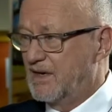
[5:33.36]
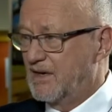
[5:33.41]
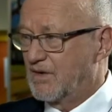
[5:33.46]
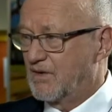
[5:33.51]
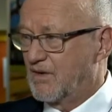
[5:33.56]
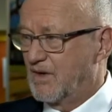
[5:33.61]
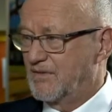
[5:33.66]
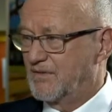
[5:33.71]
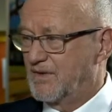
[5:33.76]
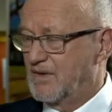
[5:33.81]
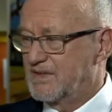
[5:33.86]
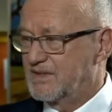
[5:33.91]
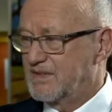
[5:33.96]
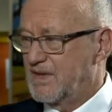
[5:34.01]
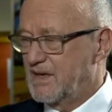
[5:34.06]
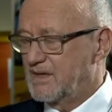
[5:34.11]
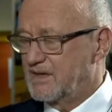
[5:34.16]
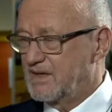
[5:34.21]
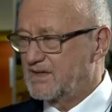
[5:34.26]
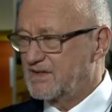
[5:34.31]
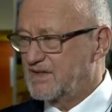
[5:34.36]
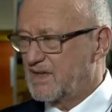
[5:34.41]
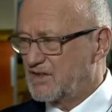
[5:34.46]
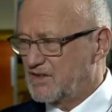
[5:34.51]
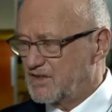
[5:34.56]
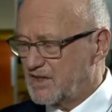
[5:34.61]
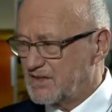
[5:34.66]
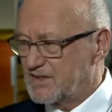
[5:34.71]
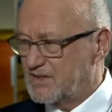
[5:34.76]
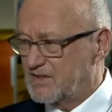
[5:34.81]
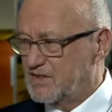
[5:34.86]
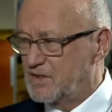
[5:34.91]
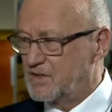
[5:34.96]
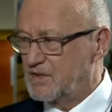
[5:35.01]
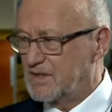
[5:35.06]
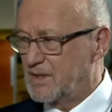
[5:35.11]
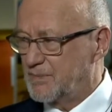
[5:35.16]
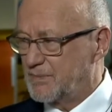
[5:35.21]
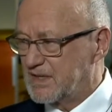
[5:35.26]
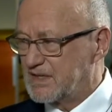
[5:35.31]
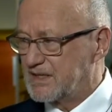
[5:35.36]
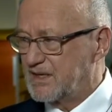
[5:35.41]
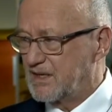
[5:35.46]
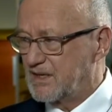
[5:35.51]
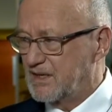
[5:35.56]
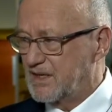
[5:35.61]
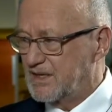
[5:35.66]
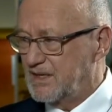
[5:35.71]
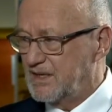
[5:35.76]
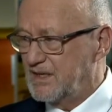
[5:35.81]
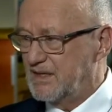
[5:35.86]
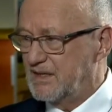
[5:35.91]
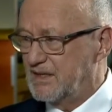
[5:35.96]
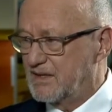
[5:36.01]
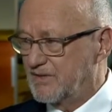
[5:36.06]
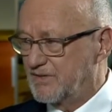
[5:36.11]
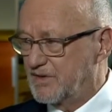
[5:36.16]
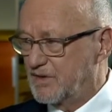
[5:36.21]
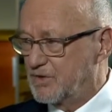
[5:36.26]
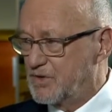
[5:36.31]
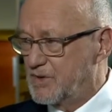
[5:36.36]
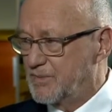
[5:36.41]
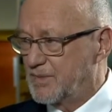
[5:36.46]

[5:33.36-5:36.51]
conference centers that just suit the particular need of the group